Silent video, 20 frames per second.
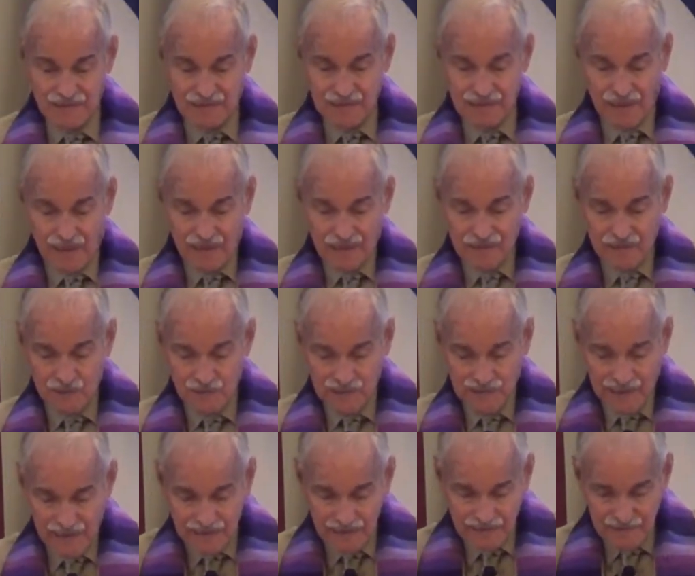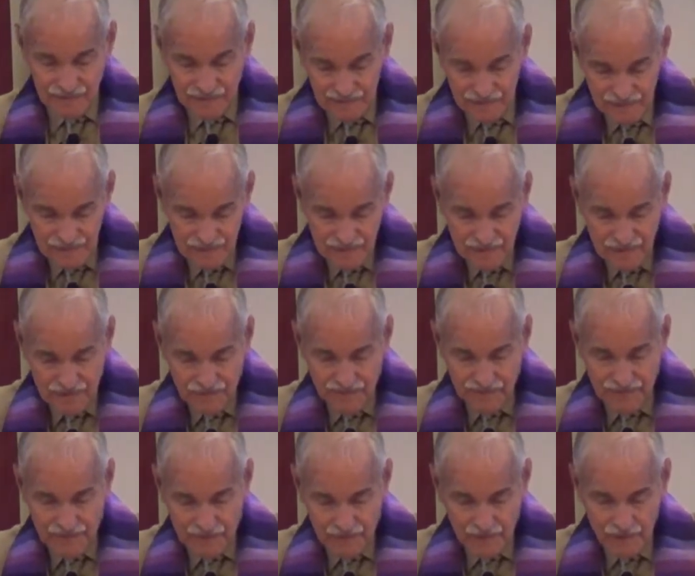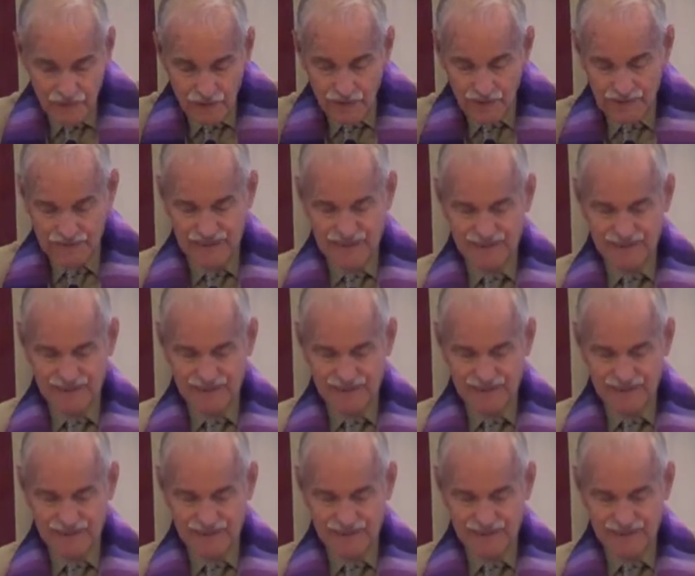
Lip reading: God created us good,